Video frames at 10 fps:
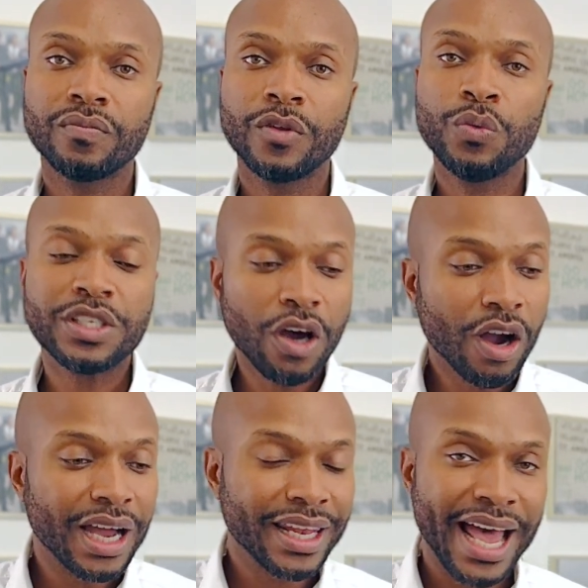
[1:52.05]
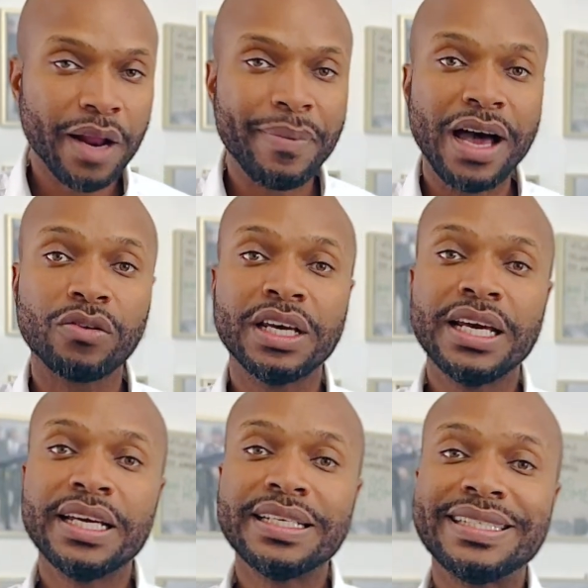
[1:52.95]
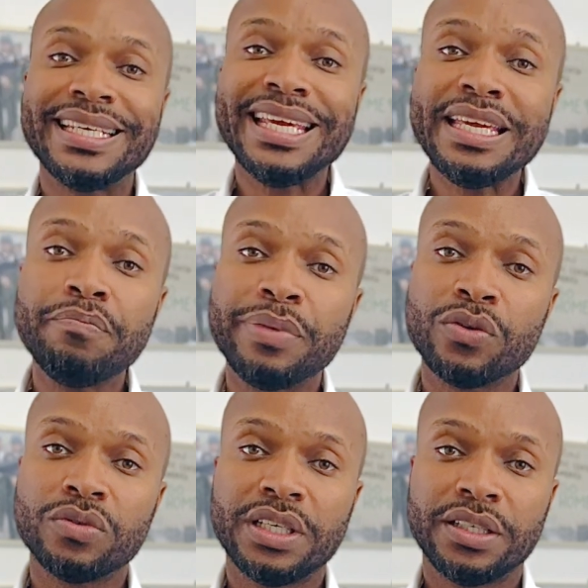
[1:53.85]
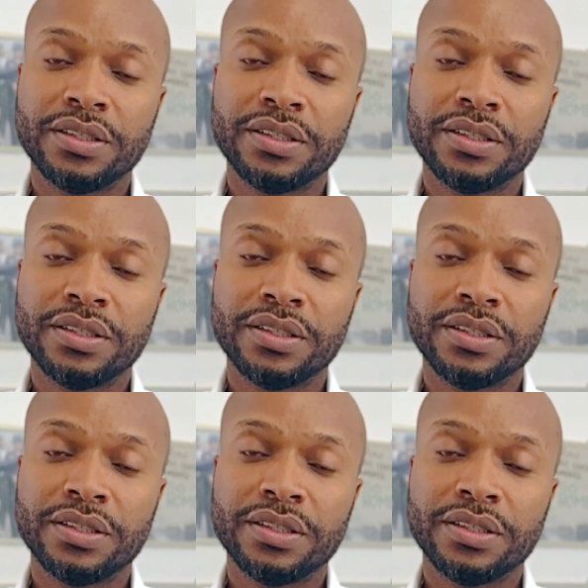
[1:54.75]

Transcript: We talk a lot about team building